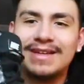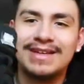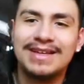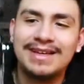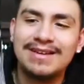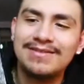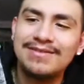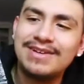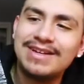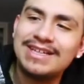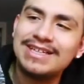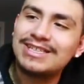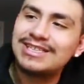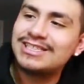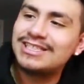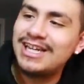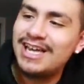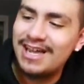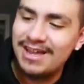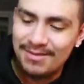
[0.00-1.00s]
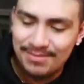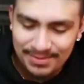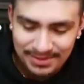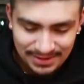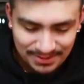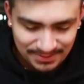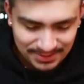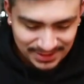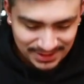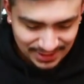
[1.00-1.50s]
Giving it shape.
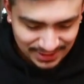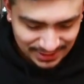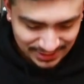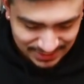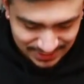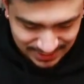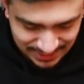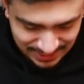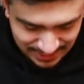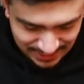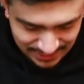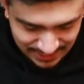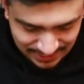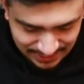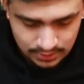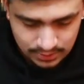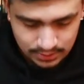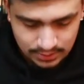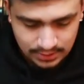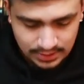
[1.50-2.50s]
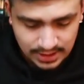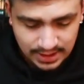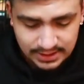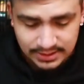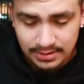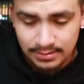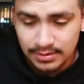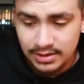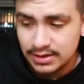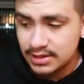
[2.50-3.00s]
Let me tell you this. As
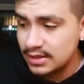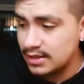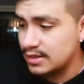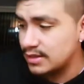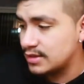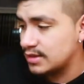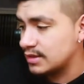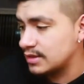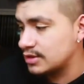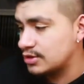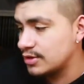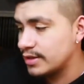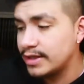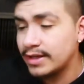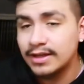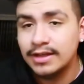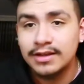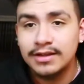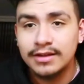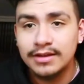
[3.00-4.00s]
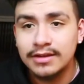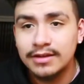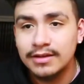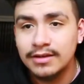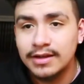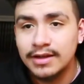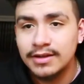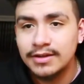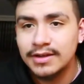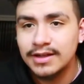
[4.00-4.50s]
I'm listening to Drake,
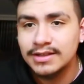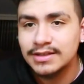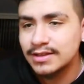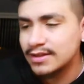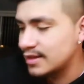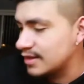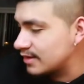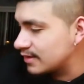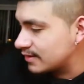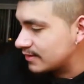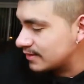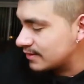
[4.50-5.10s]
can you guys hear that?